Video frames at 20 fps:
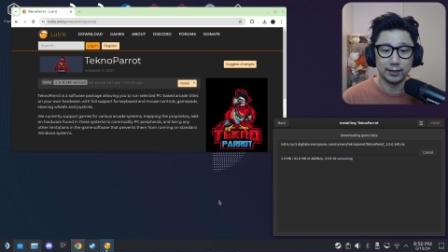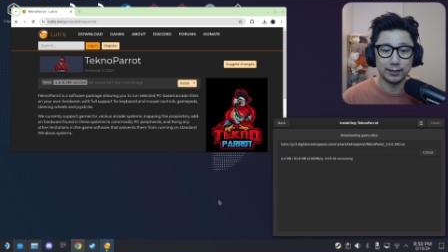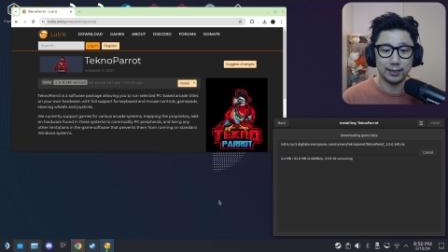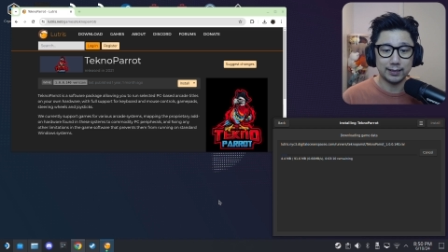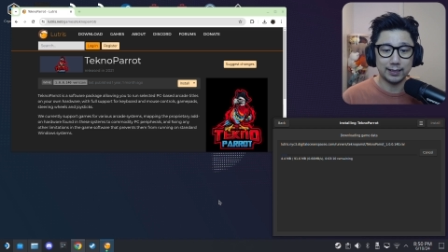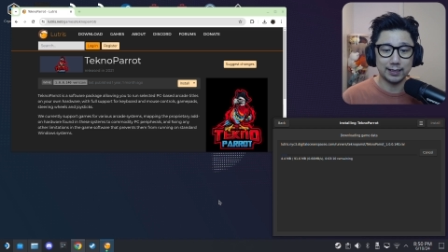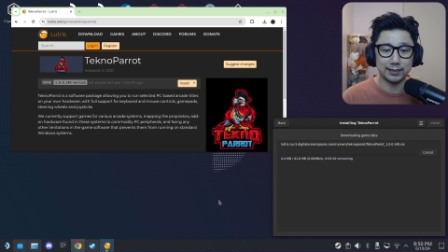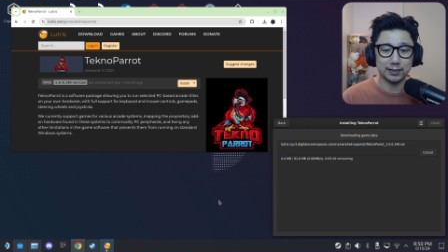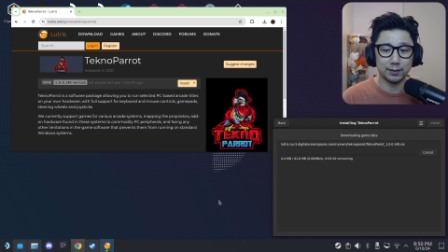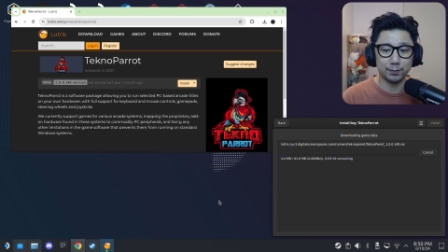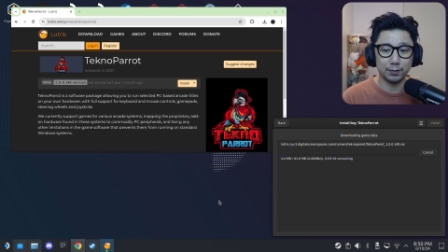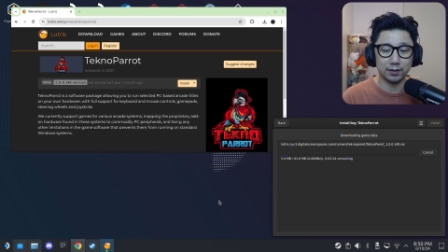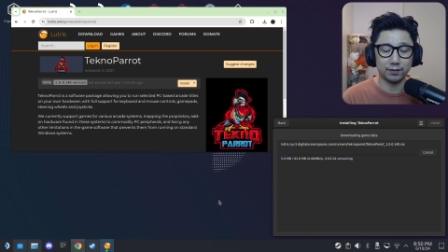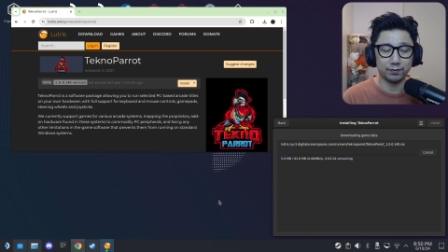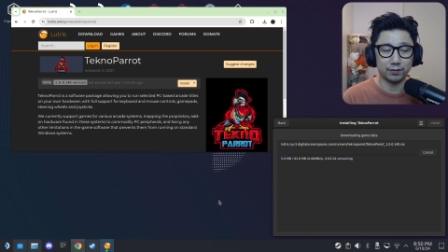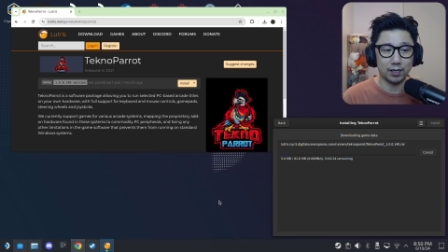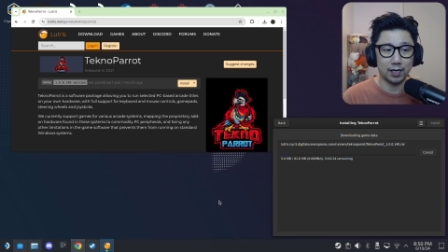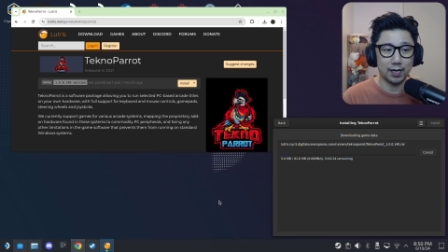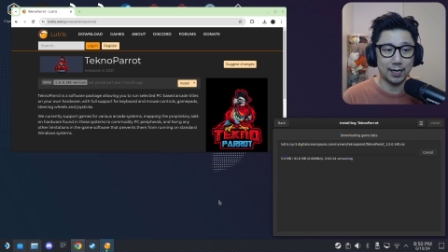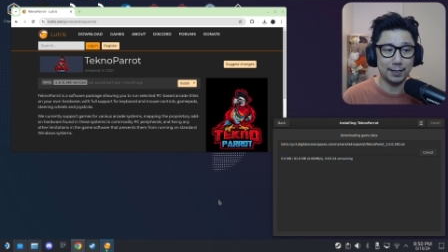That takes a bit
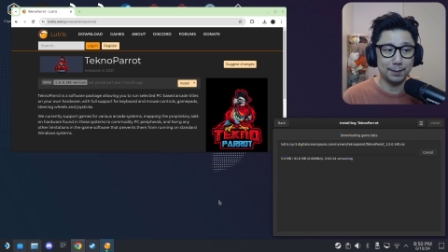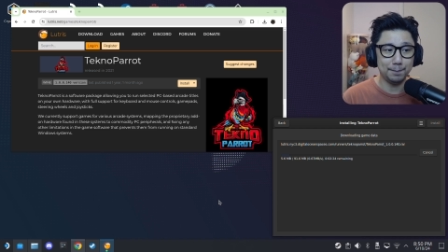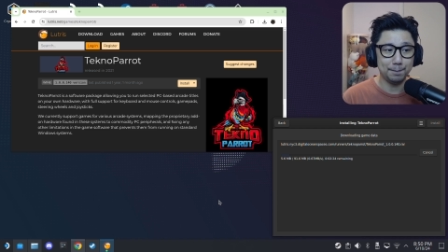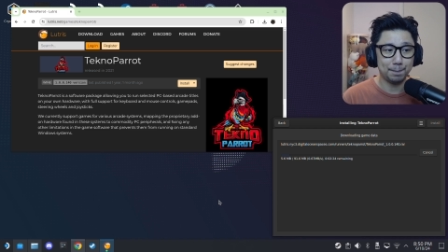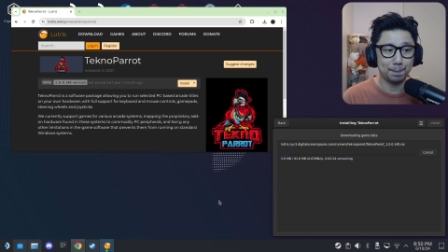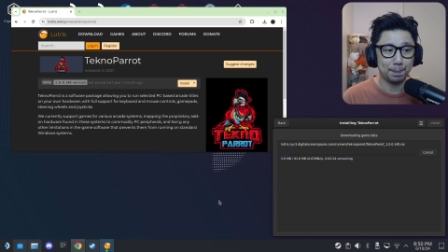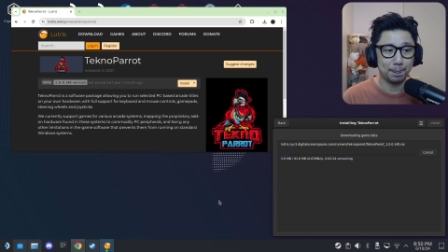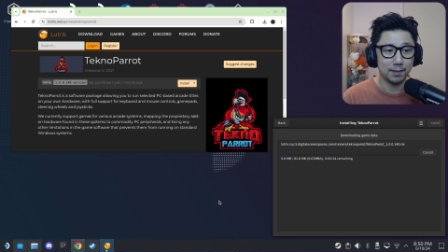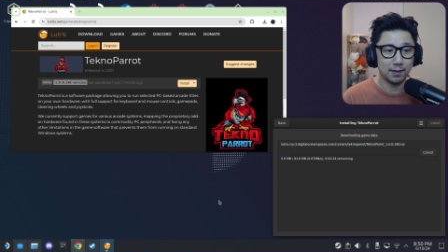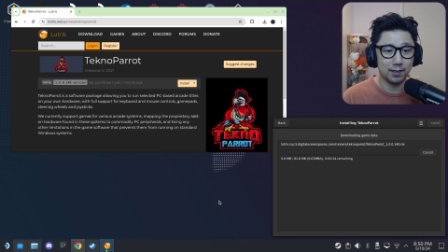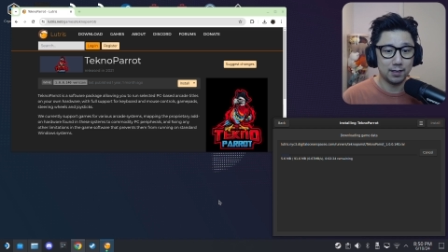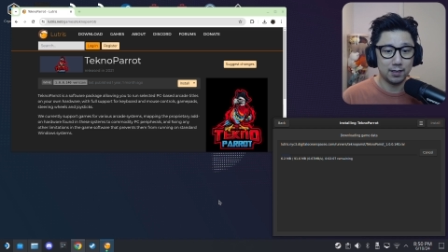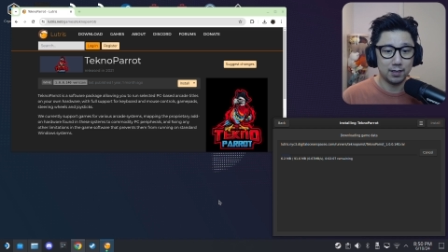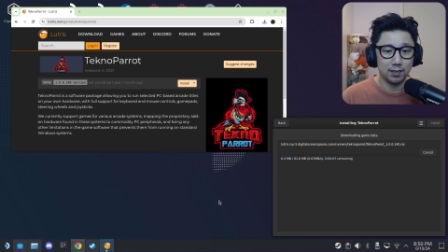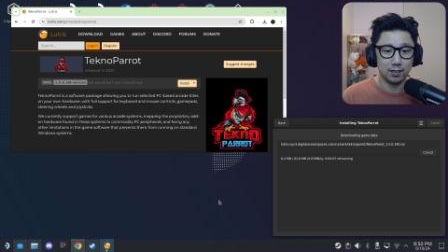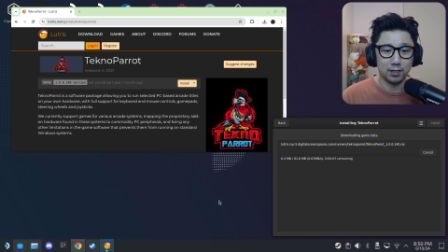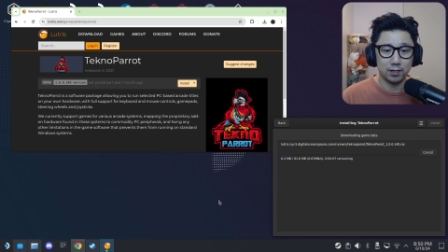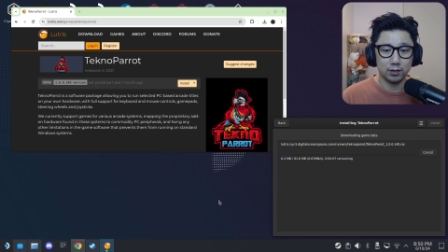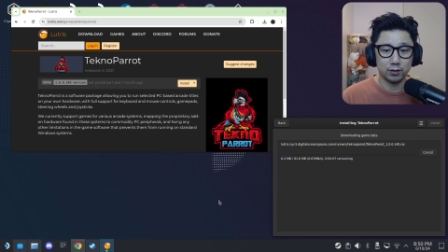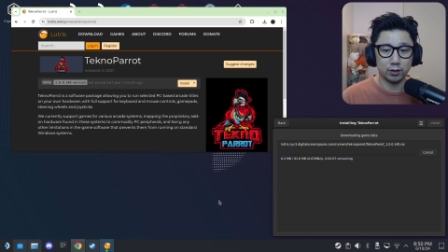of time.
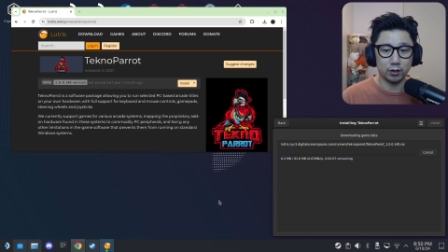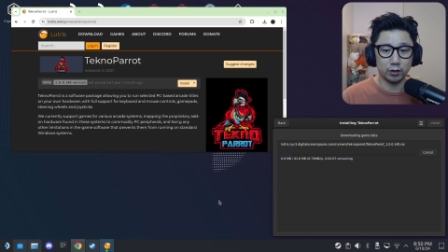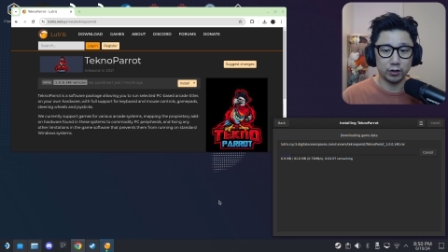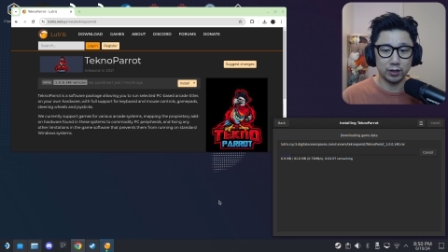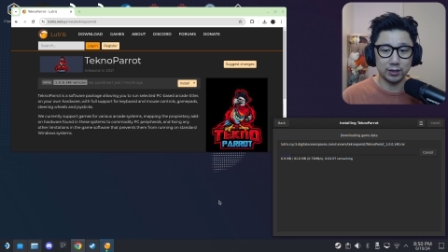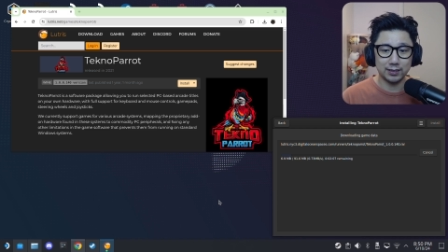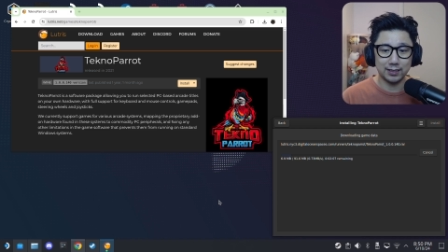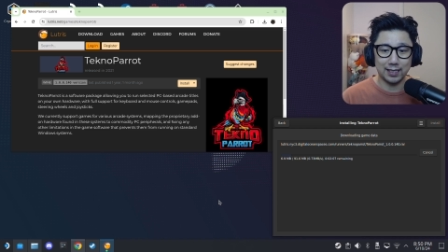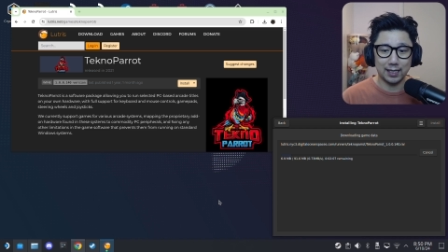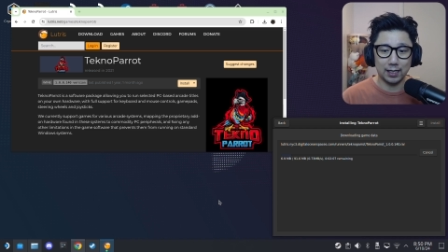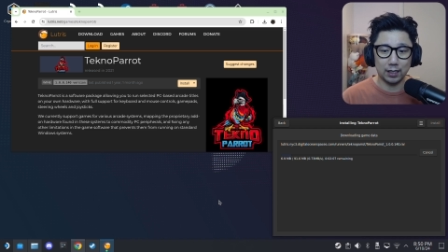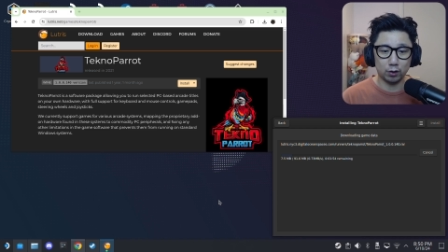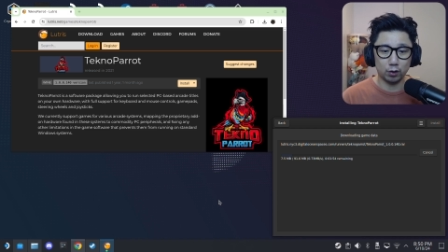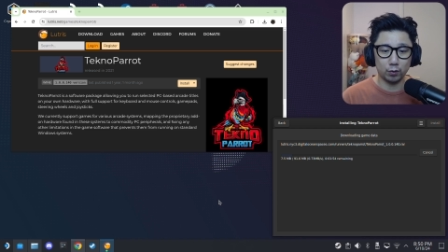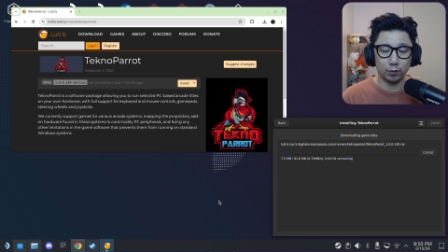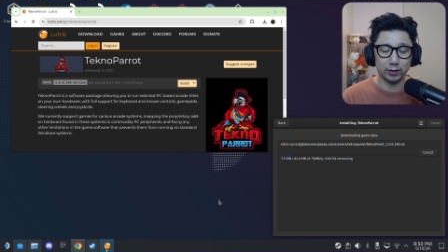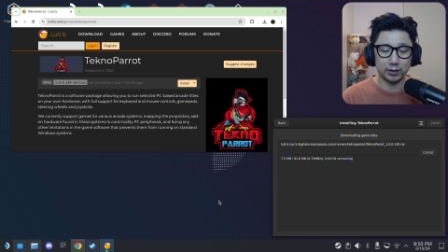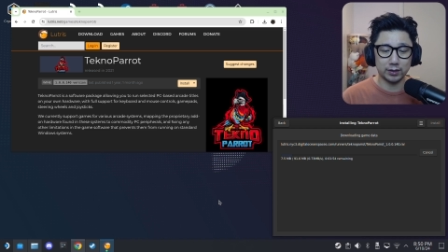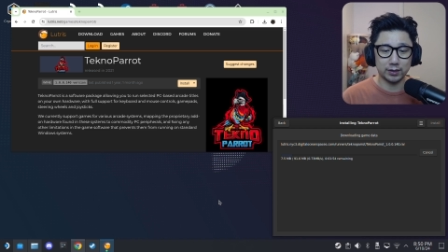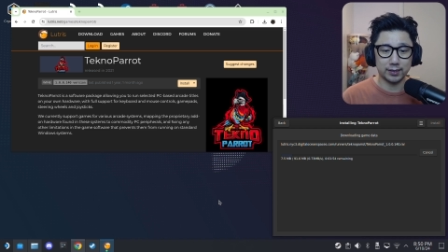So just let it
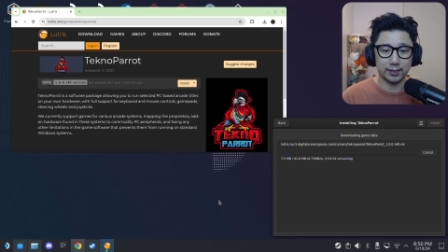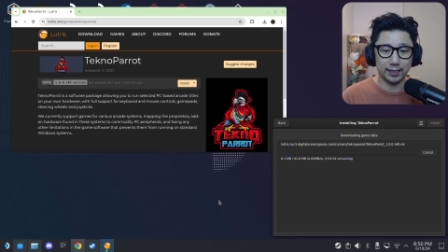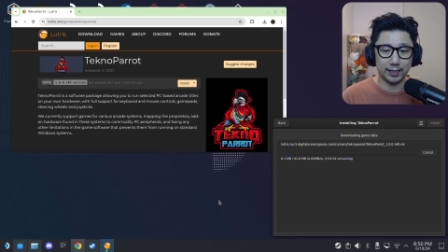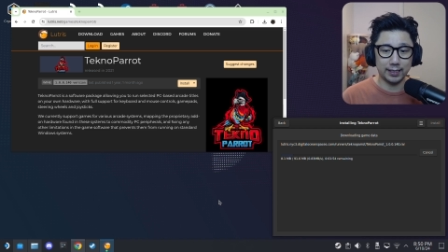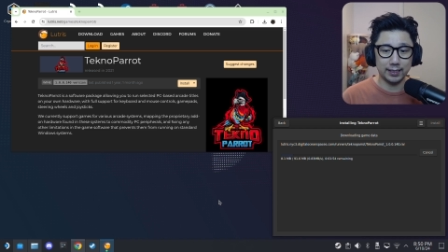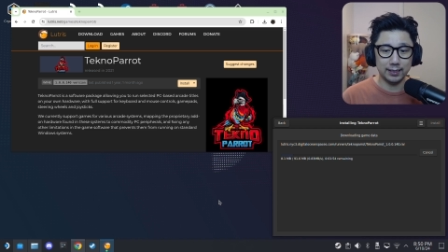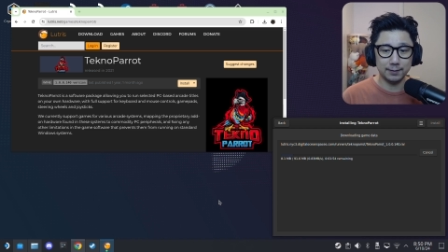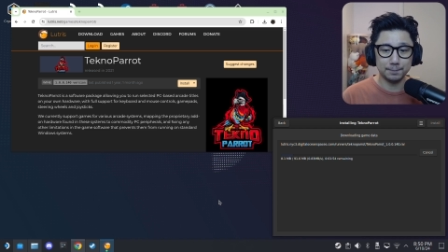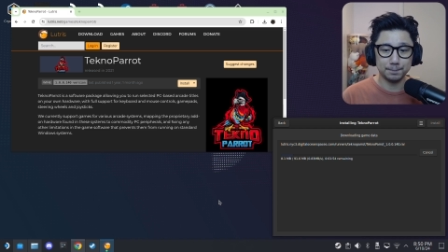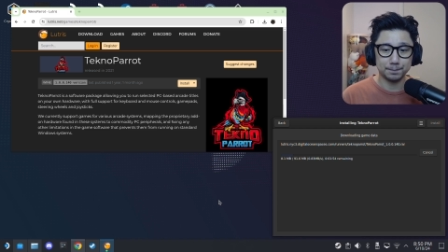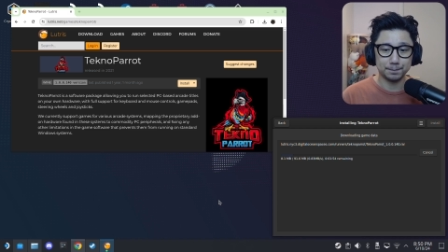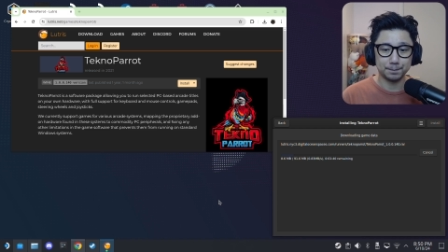do its thing.